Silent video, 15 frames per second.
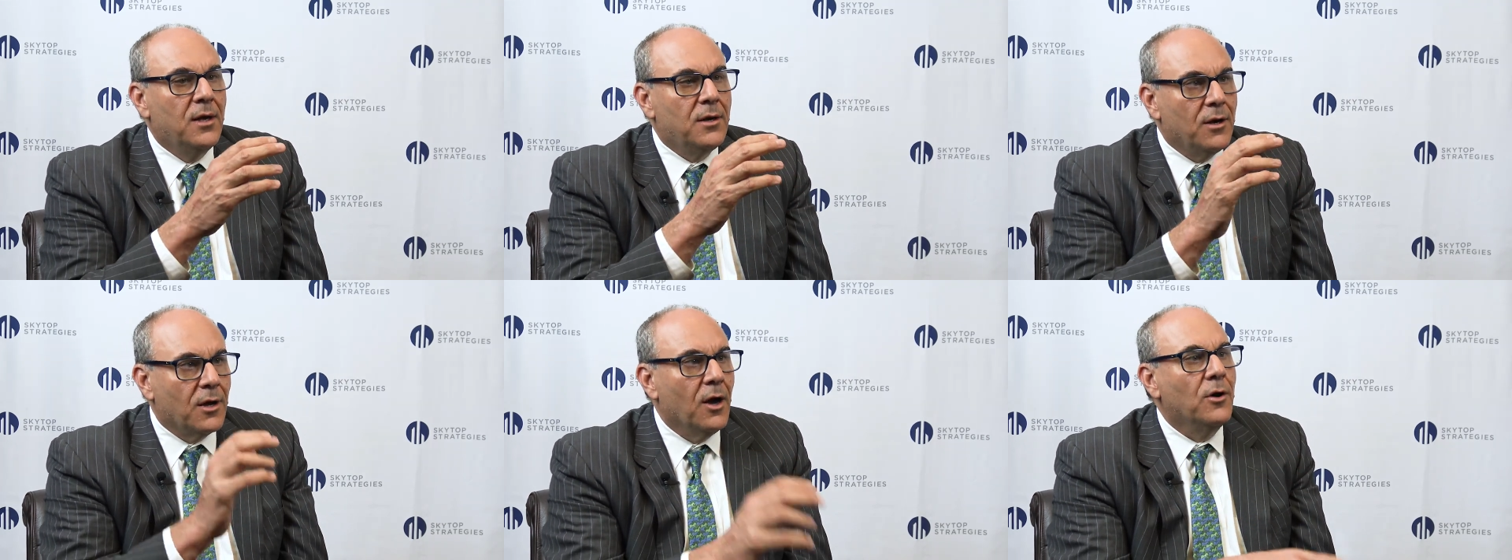
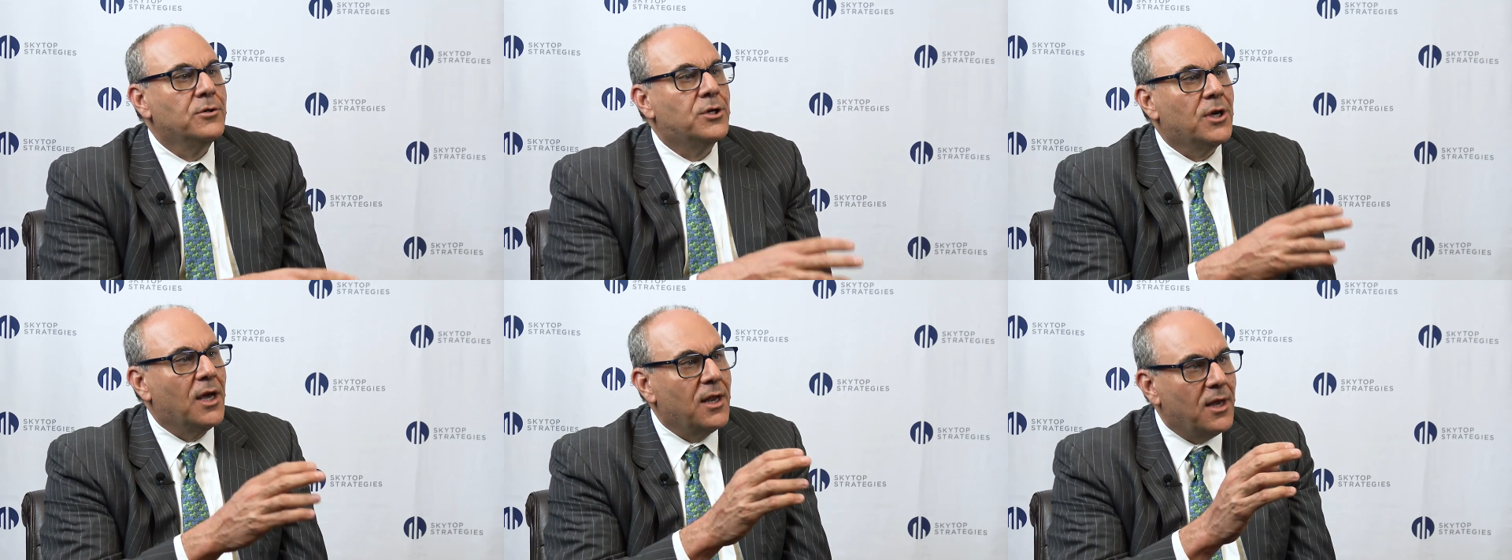
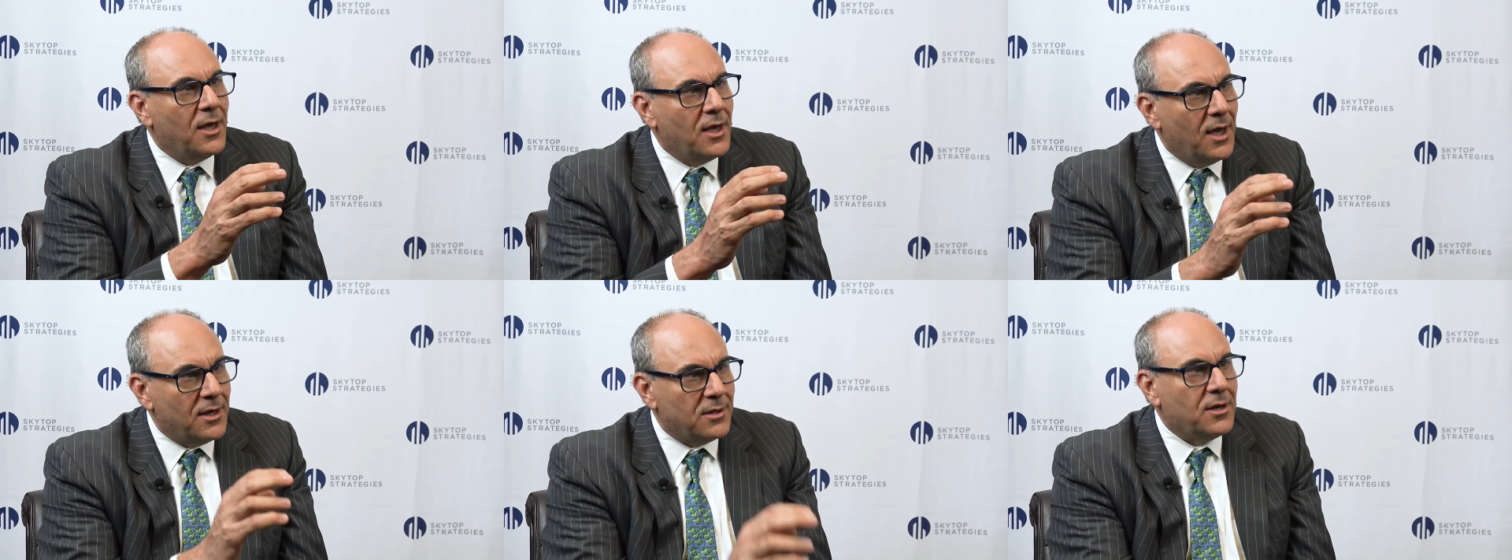
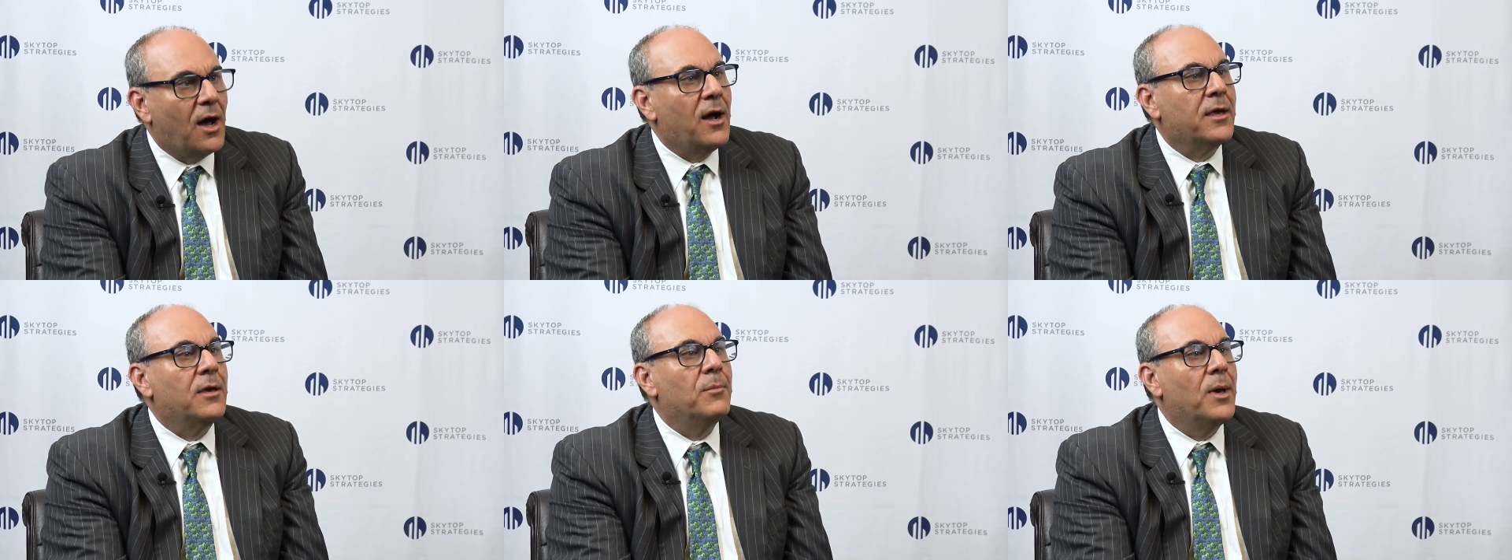negotiating and
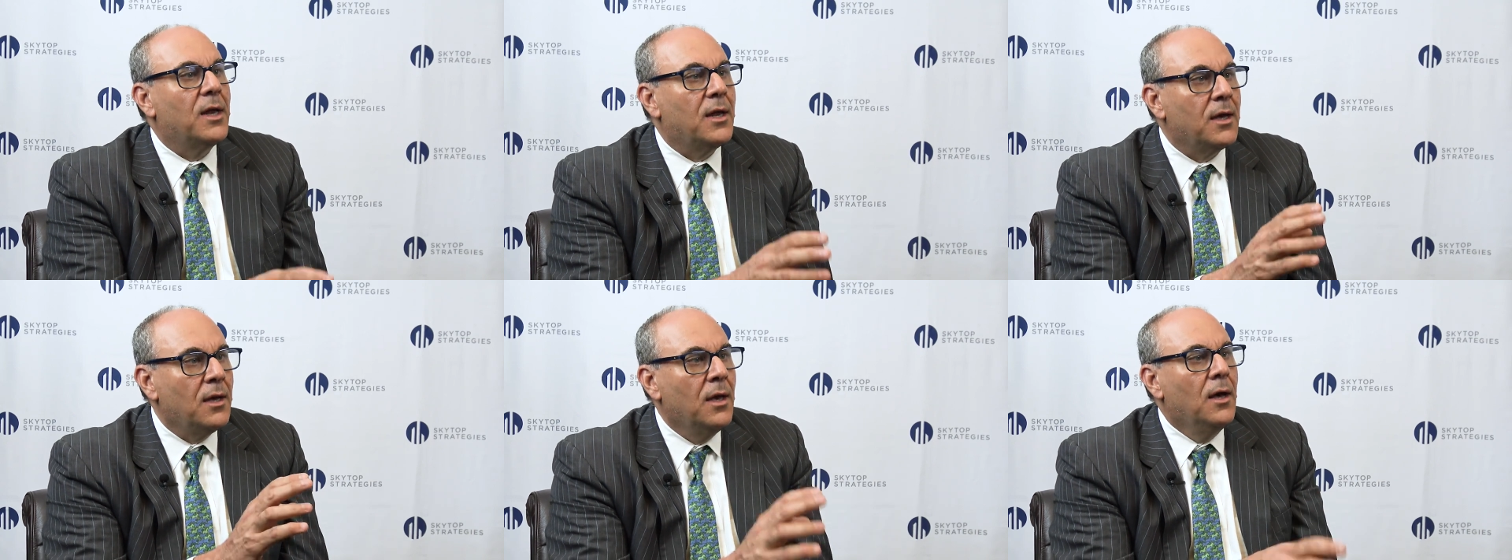
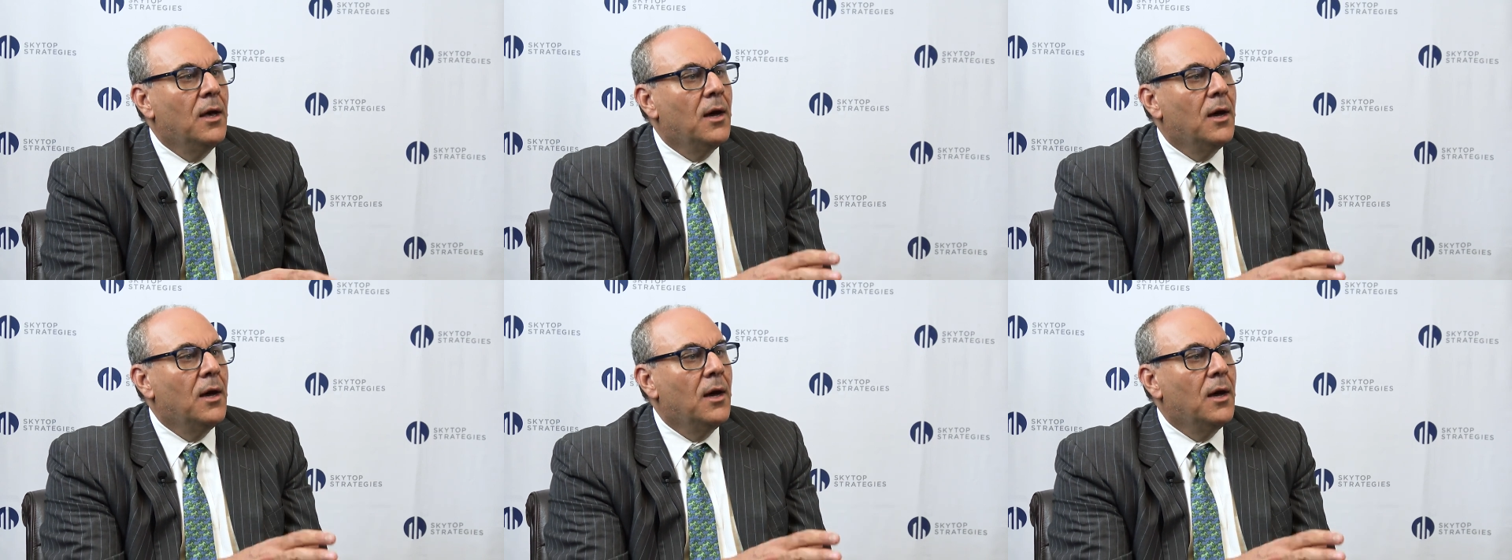documenting